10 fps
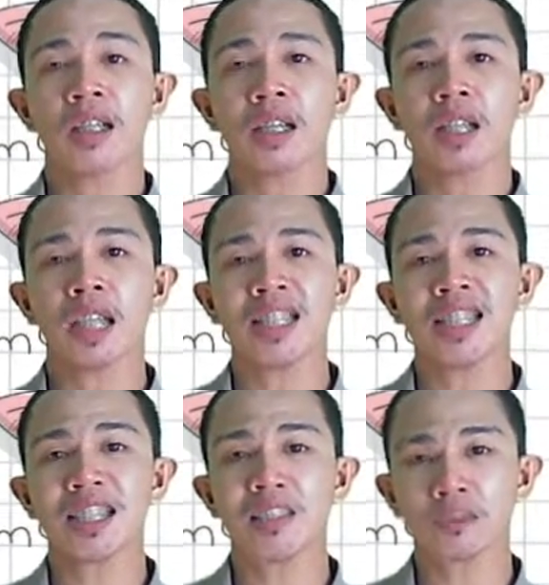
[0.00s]
least
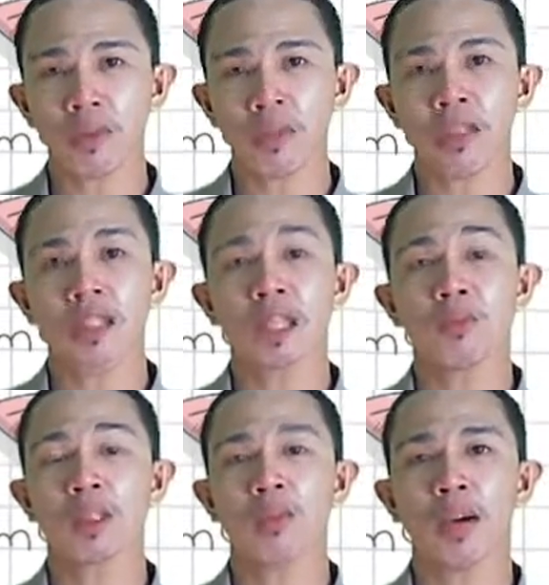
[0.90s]
score that
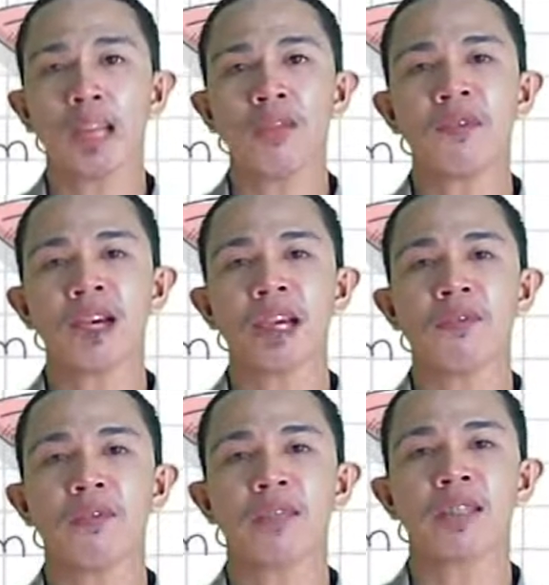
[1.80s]
would qualify
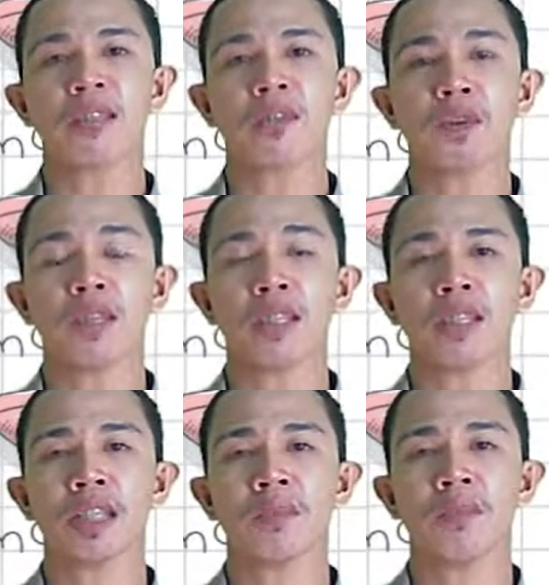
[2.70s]
for the
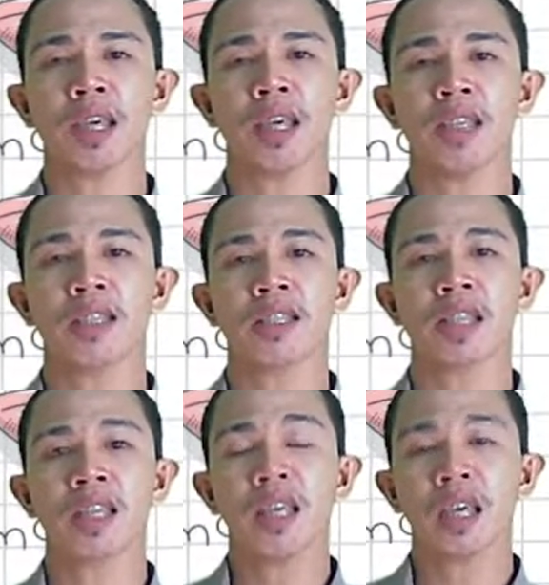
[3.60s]
scholarship is
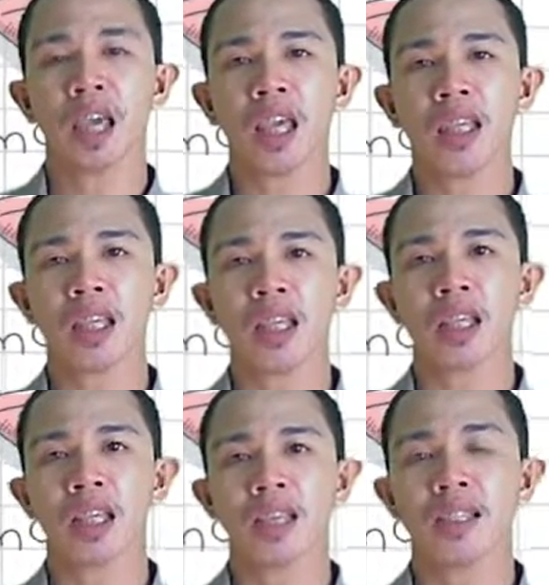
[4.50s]

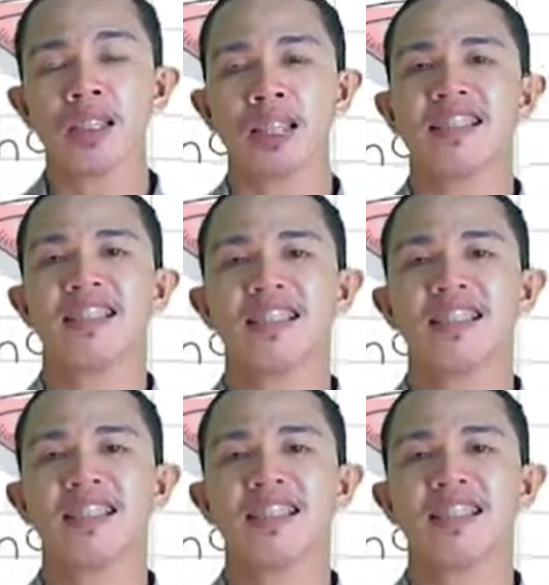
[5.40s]
86.